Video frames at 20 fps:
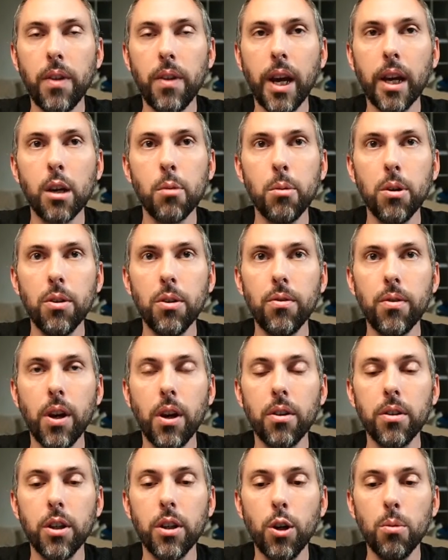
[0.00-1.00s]
that can be
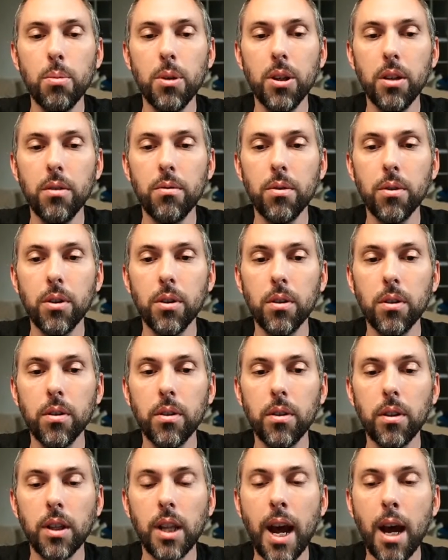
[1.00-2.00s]
found at
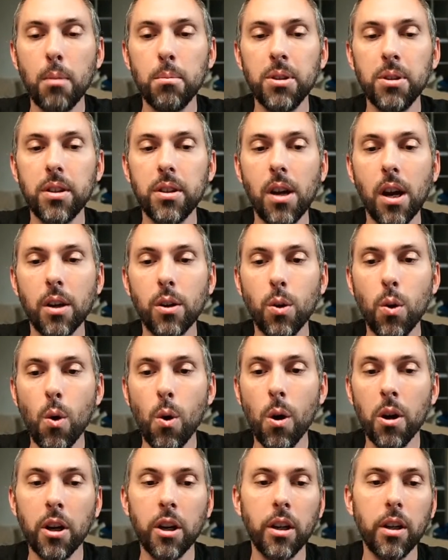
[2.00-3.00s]

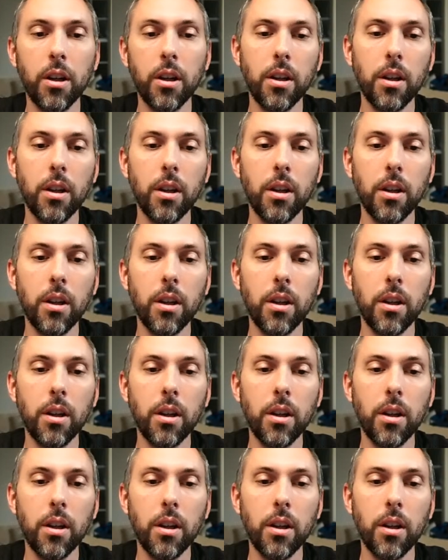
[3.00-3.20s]
openinfralabs.org.